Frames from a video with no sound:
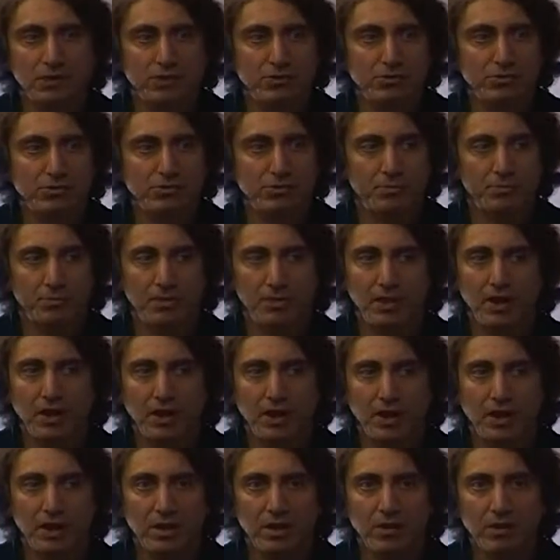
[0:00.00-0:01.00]

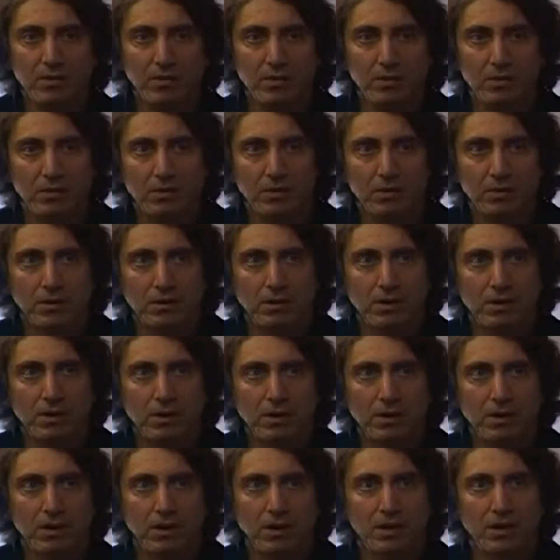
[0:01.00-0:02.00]
Japan,
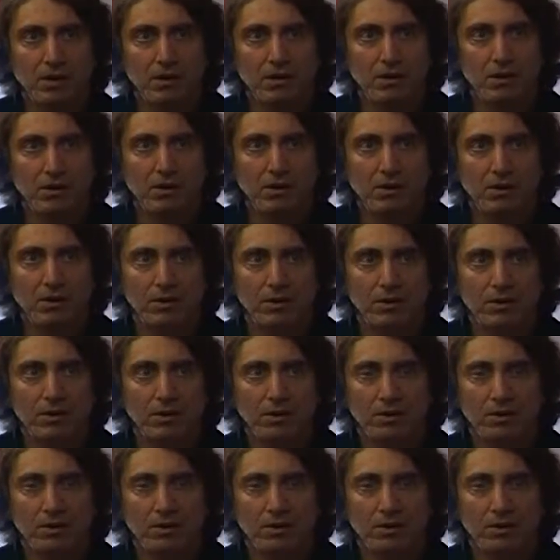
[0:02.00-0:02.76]
and uh,